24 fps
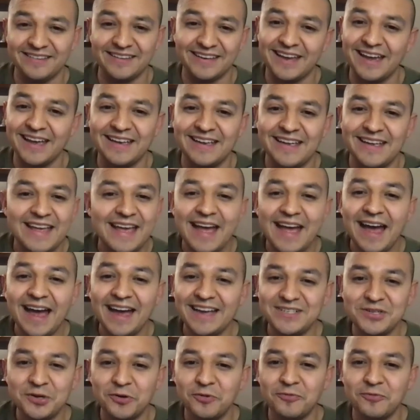Like I, I
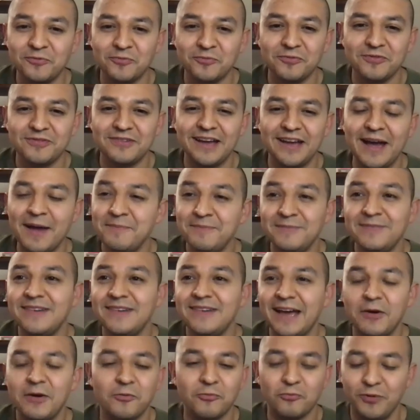don't, I'm,
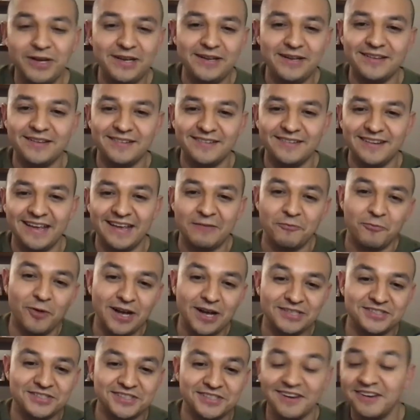I don't read it and
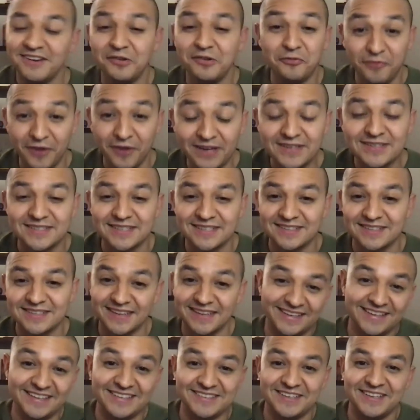watch it unaffected.
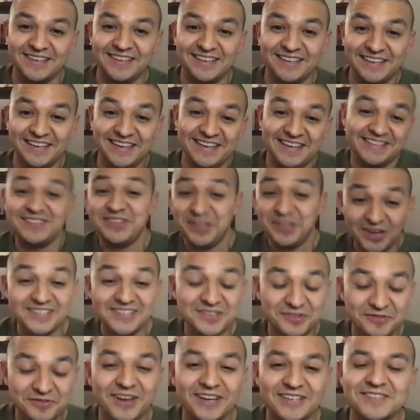Like it, it does
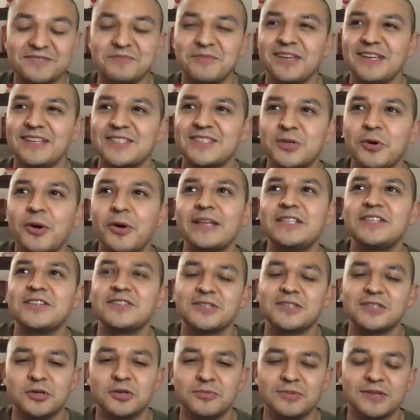affect me. So I just
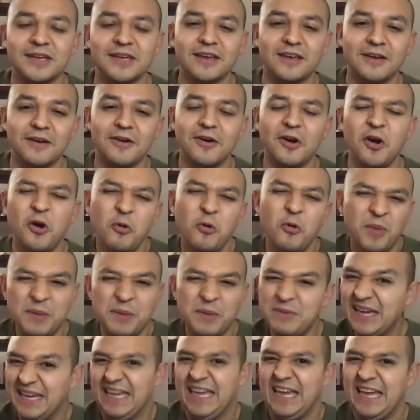assumed like, oh,
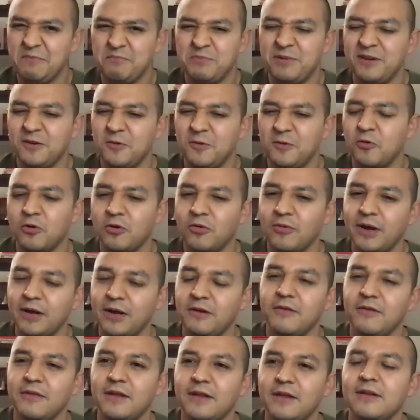maybe I can't be a horror
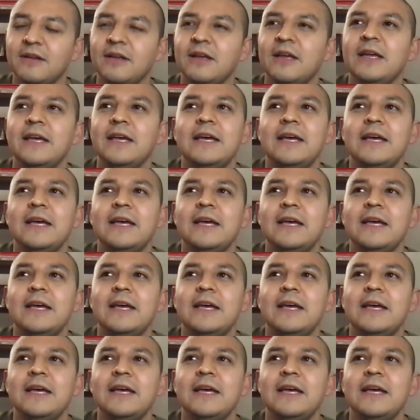writer then.